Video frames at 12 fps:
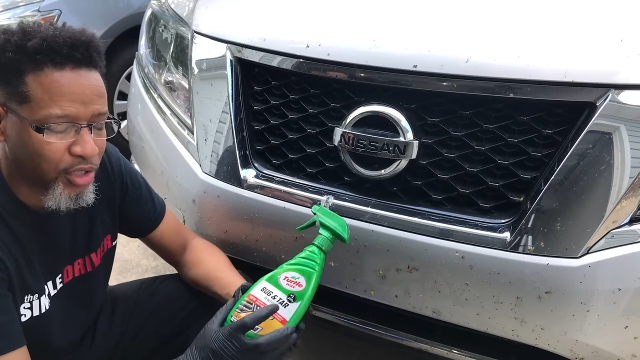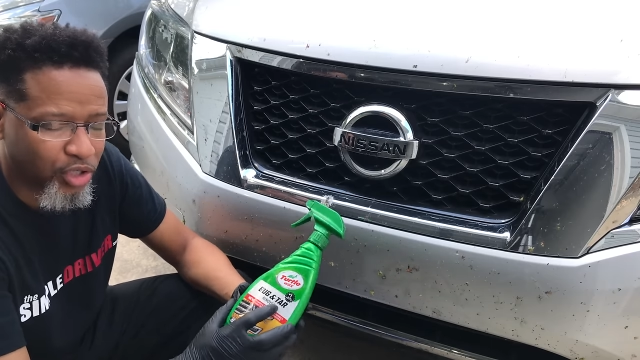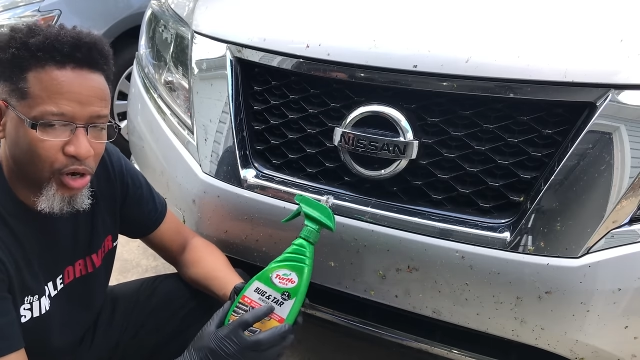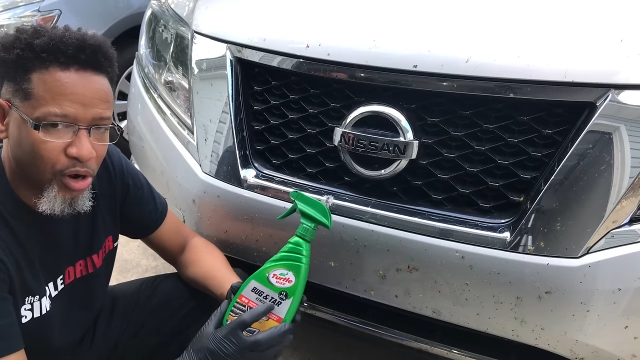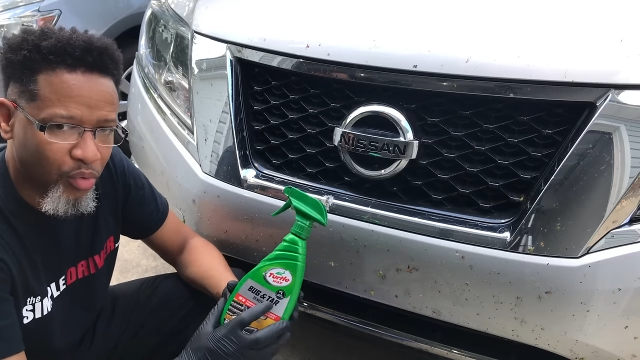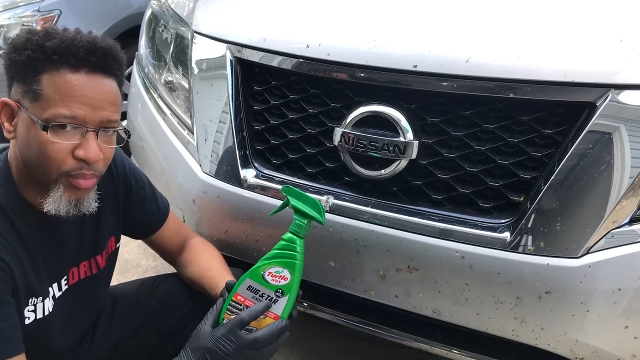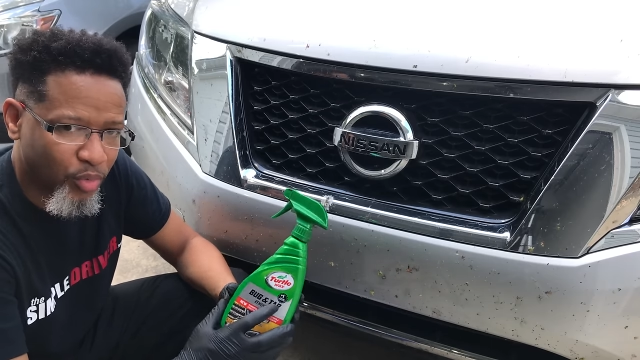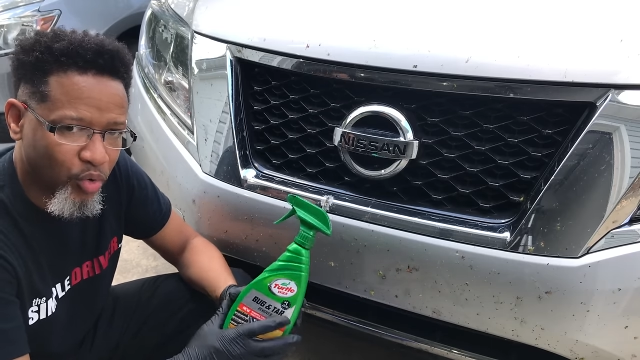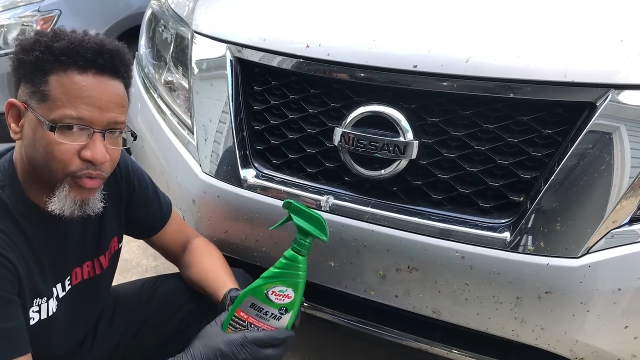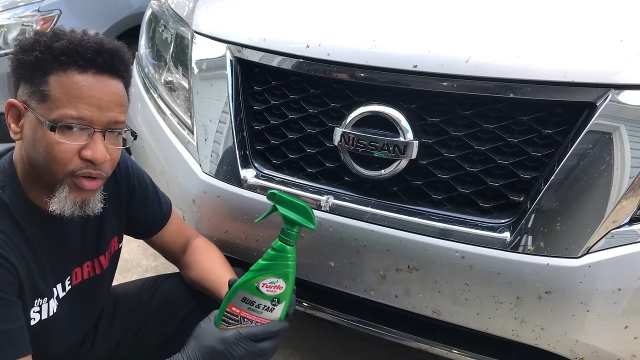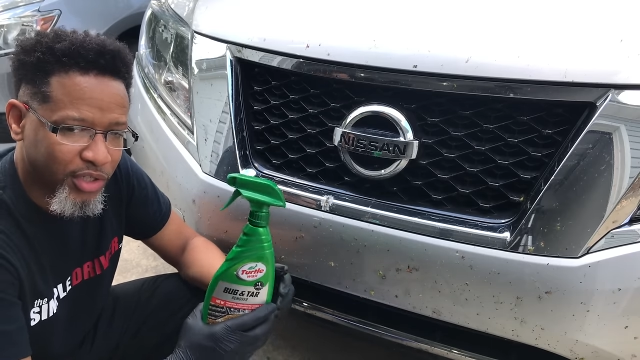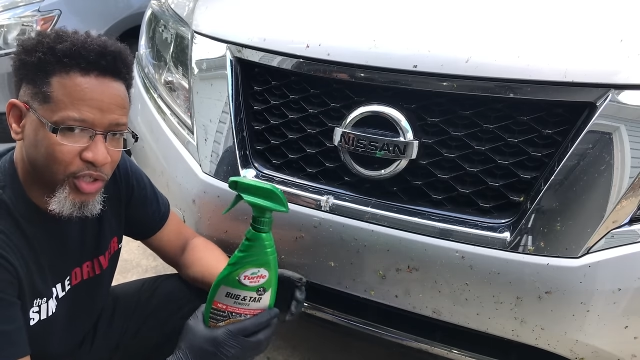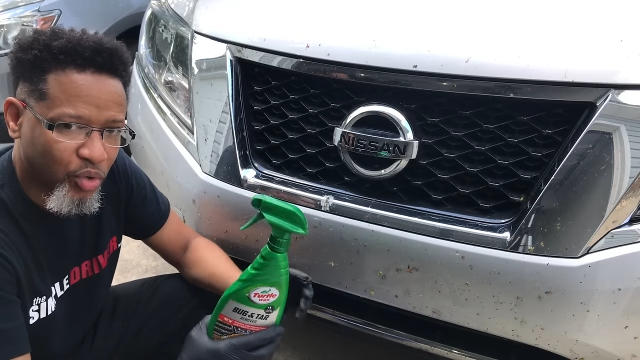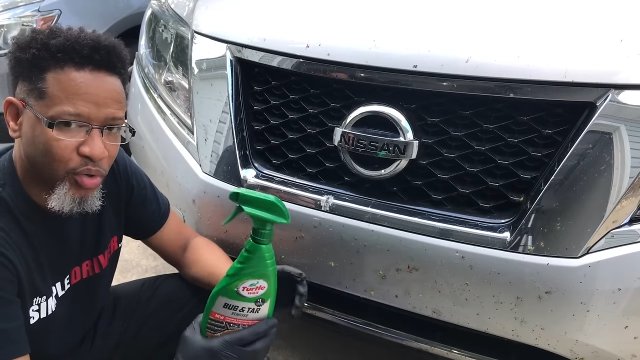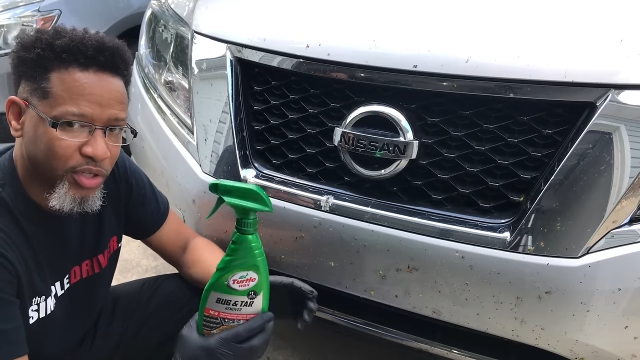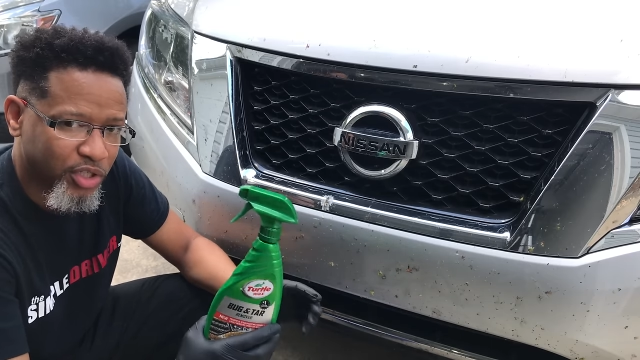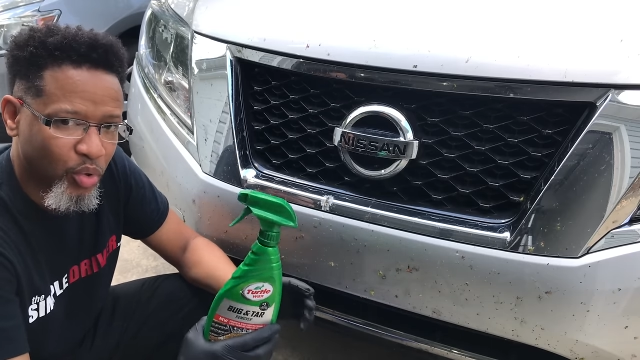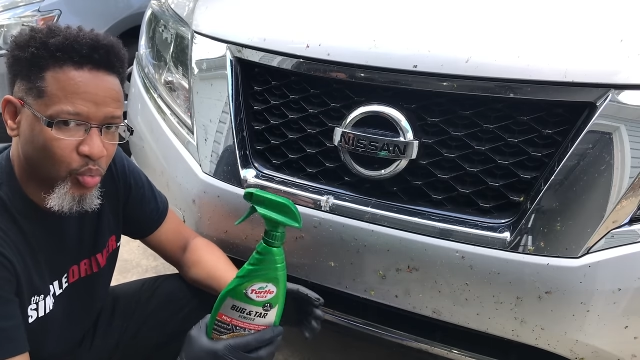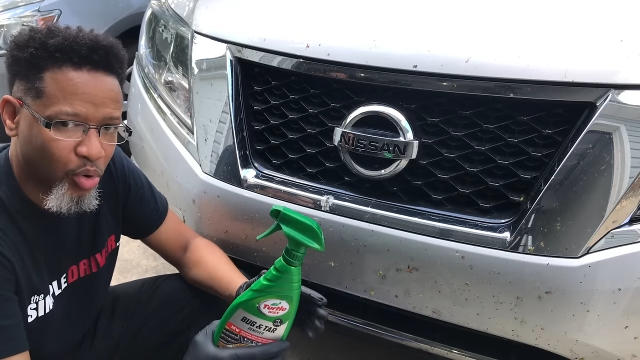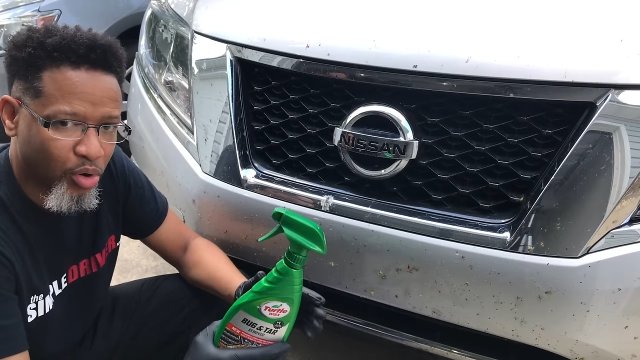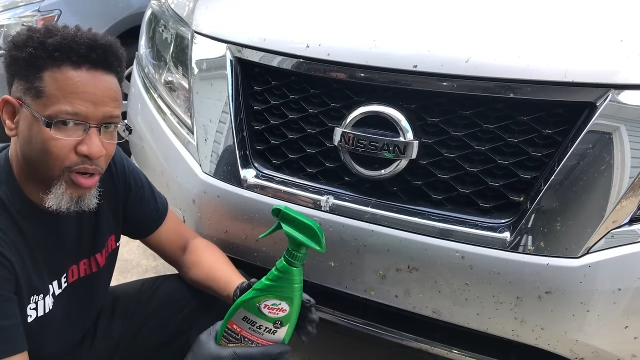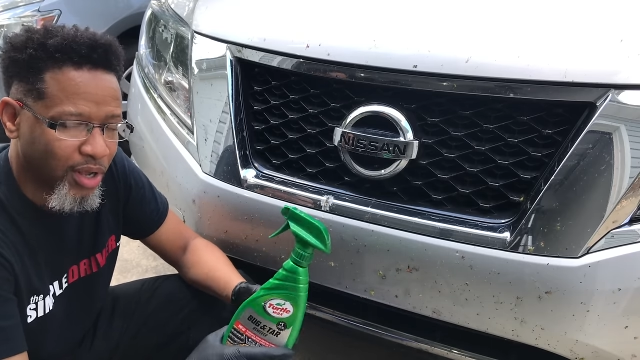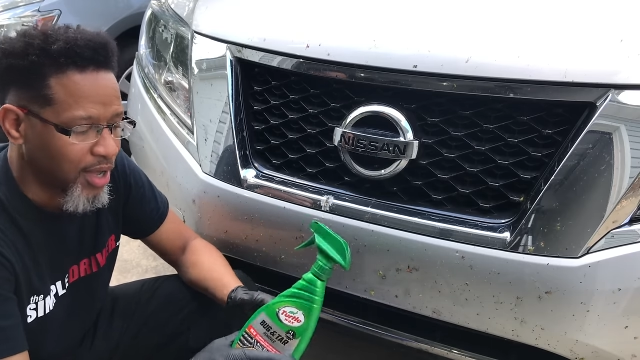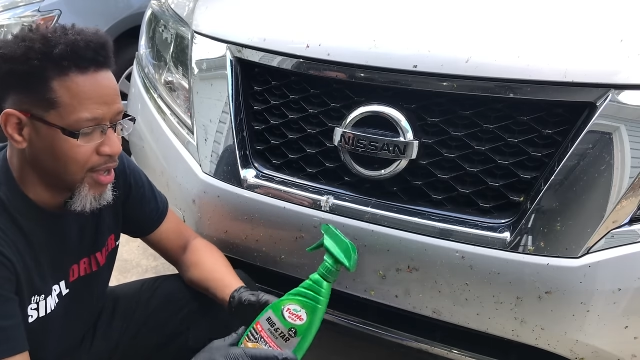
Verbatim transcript: and tar remover is going to work